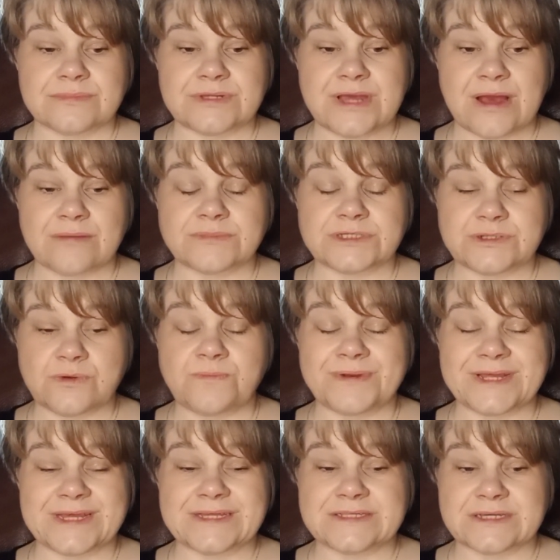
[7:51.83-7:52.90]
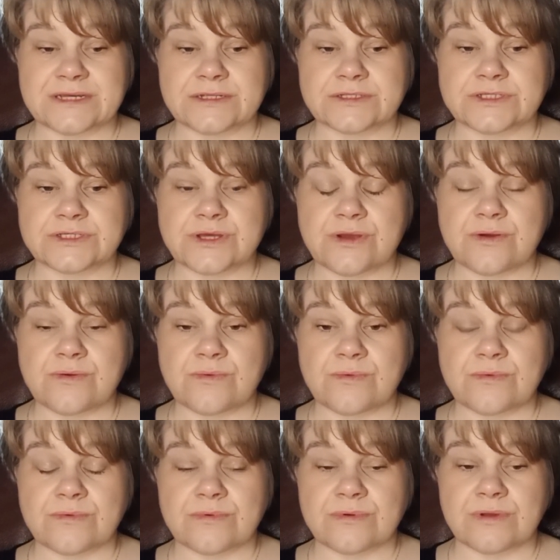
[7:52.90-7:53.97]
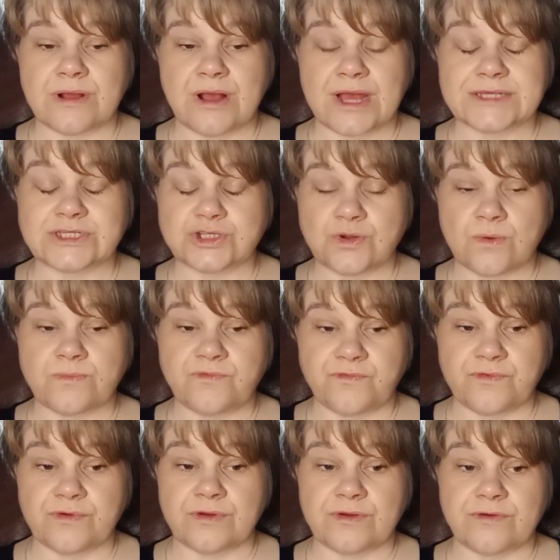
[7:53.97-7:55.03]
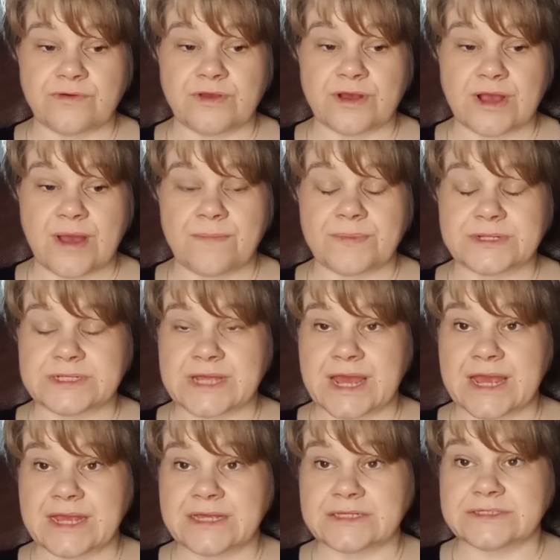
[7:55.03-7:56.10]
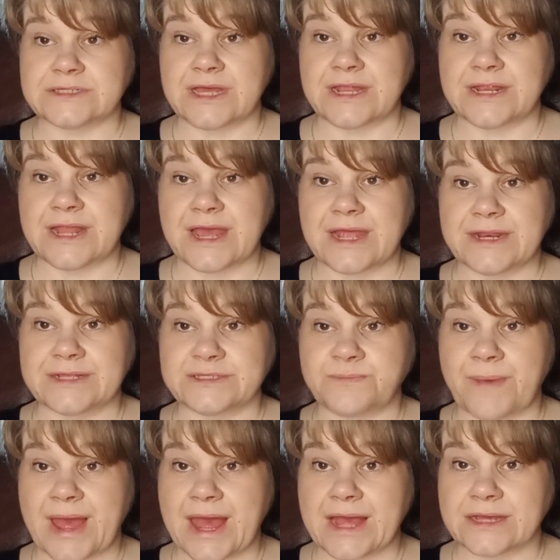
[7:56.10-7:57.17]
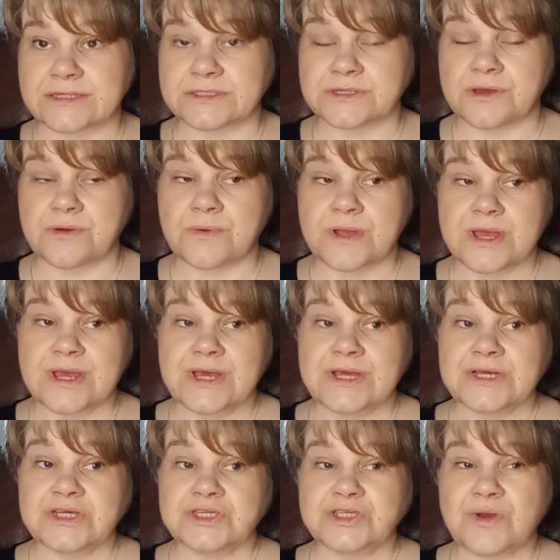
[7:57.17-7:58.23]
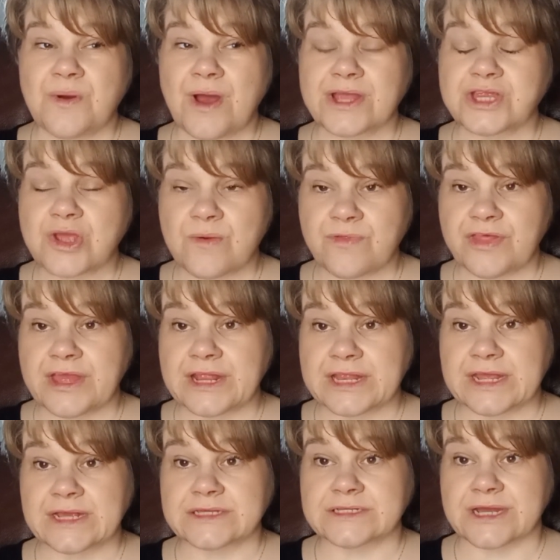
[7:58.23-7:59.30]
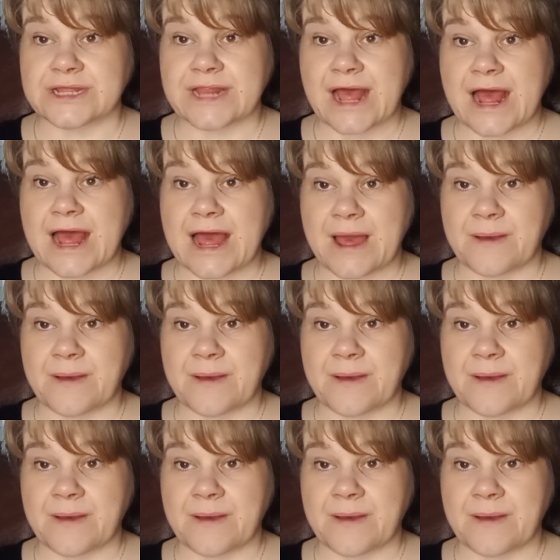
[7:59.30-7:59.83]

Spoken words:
Yeah, I'm still bleeding, so I stopped for a couple of days and then it's back. So I don't think things like that